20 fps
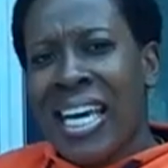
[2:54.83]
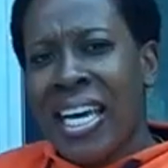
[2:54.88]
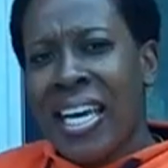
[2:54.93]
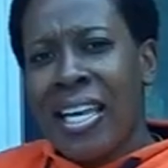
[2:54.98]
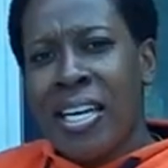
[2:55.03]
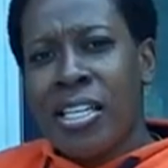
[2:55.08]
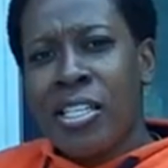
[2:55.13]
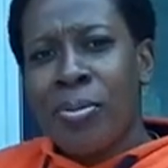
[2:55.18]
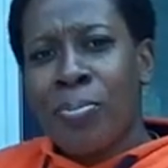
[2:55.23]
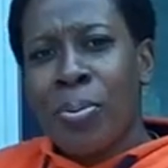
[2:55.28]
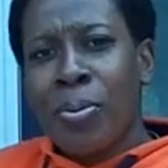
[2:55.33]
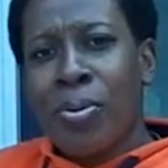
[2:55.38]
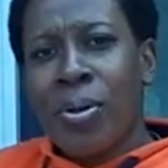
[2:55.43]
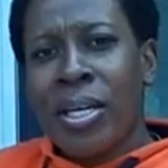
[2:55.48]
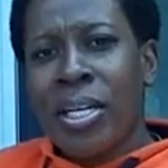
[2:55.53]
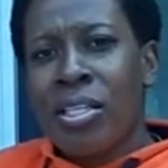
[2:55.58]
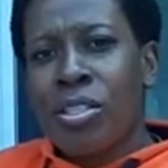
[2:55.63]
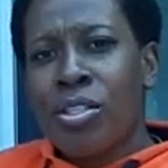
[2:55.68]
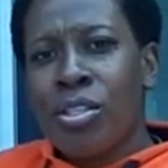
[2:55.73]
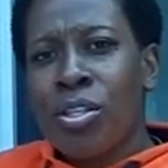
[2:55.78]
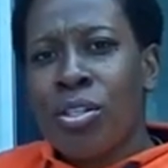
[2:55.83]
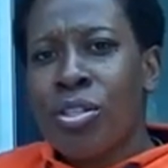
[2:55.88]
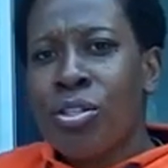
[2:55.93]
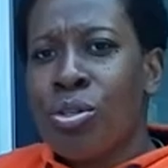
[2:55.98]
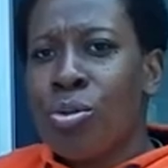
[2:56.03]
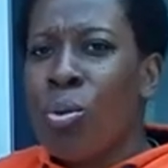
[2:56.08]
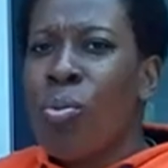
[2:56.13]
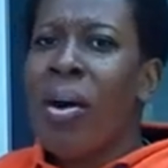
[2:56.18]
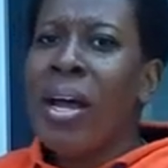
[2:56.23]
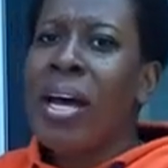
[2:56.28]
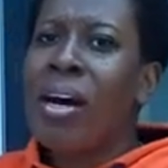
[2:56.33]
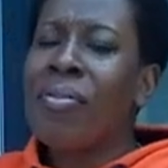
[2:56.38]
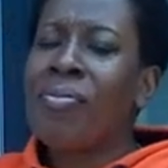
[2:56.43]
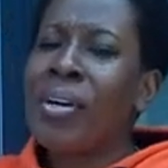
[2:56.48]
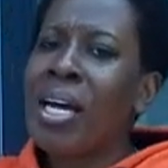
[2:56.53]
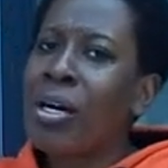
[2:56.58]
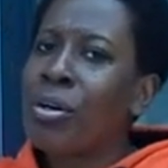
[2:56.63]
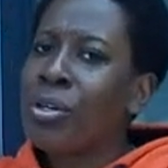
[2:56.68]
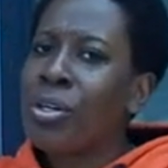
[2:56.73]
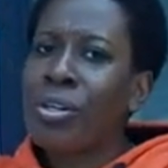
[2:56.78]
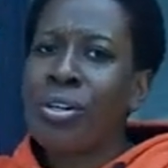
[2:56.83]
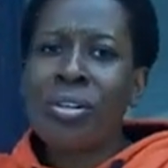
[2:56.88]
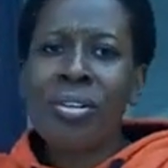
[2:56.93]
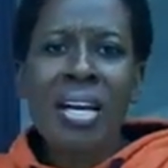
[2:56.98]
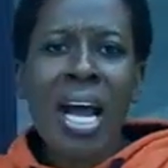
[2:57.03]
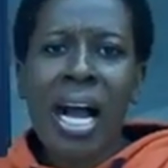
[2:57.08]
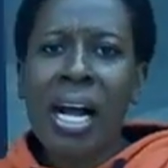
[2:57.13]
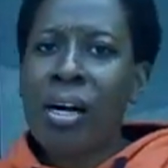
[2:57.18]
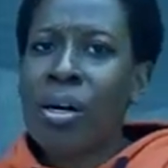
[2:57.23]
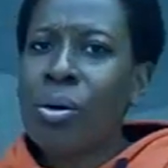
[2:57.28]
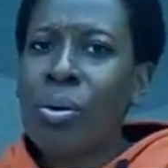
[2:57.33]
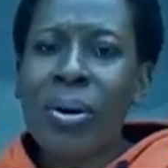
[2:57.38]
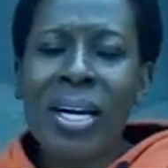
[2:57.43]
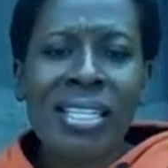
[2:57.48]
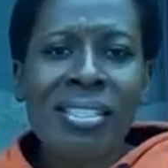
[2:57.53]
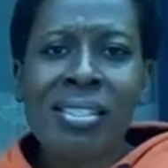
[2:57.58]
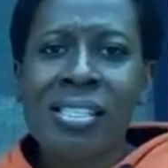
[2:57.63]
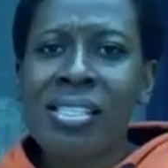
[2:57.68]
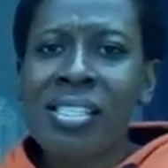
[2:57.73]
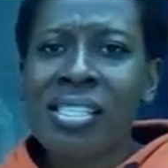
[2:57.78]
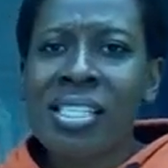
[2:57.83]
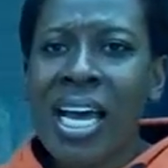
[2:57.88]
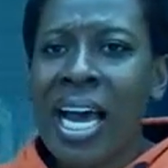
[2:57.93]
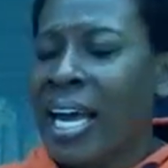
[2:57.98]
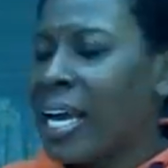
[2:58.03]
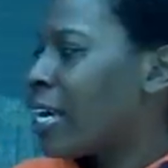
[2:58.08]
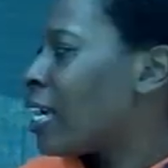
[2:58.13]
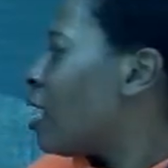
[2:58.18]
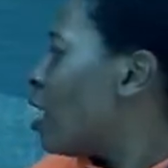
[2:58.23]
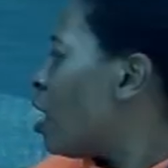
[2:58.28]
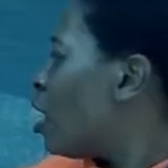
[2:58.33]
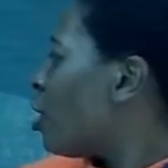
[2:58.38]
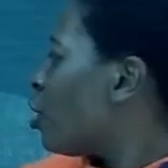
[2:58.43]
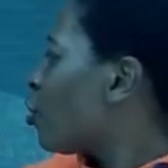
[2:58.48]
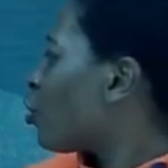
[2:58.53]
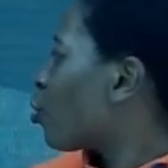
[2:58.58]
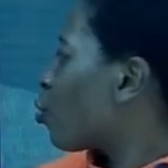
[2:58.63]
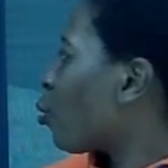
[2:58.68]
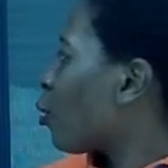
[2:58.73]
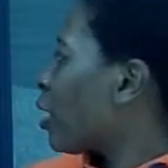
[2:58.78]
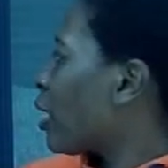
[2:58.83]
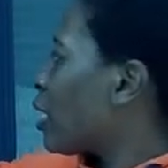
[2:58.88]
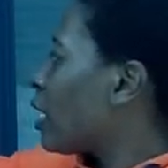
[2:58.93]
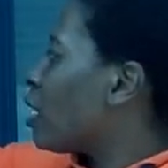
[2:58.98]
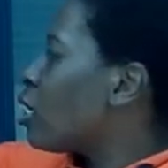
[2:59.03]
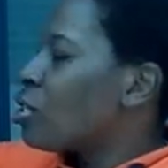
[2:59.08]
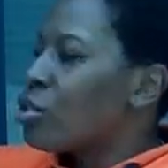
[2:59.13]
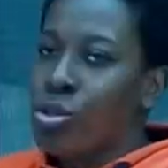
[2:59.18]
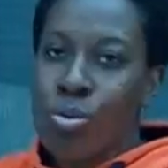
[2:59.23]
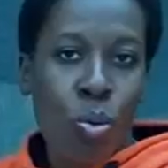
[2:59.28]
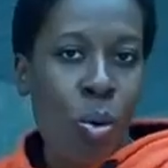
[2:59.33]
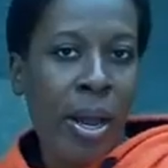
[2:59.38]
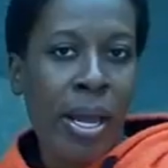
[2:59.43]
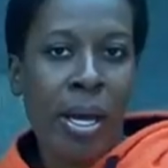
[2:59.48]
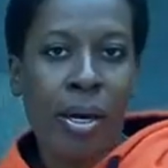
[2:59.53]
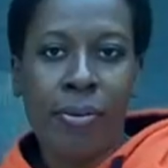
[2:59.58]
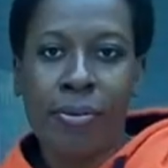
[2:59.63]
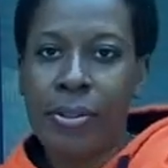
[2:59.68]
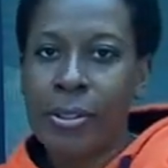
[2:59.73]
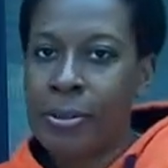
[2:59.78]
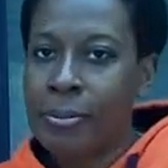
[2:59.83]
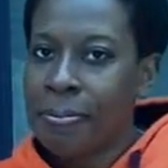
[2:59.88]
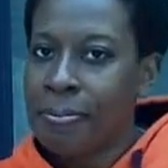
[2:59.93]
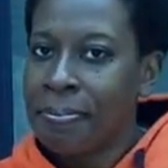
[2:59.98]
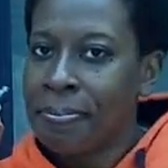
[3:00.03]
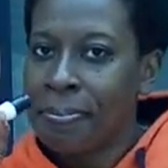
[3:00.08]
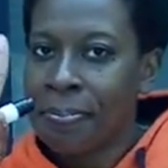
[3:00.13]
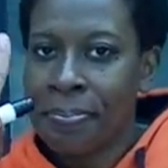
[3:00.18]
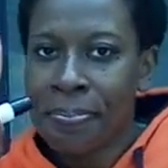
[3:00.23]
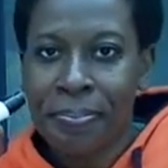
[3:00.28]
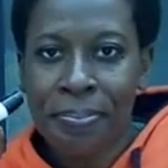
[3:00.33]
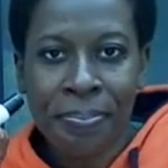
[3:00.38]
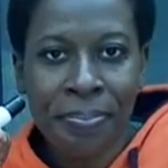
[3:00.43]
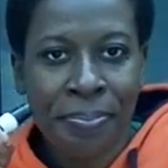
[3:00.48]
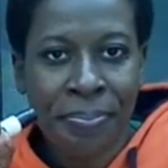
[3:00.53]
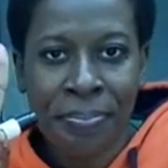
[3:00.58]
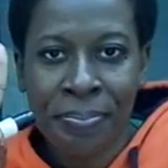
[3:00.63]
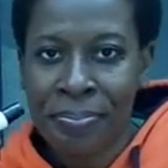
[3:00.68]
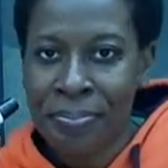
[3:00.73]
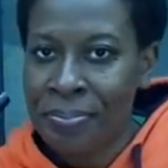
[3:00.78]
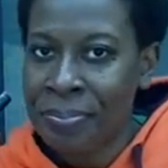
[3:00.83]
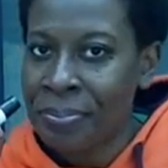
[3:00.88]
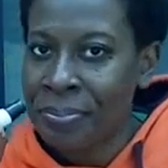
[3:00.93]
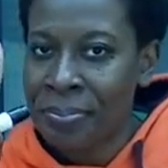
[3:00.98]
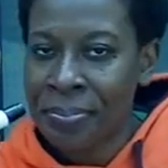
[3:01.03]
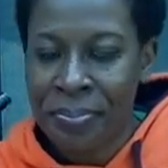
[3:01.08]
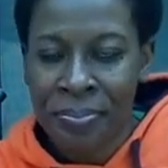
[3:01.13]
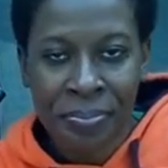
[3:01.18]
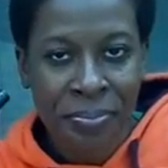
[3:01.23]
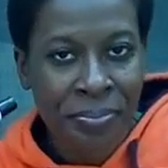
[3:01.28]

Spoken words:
hand is pointing to the 12. Now, you're not going to say 3:12. Mm-mm.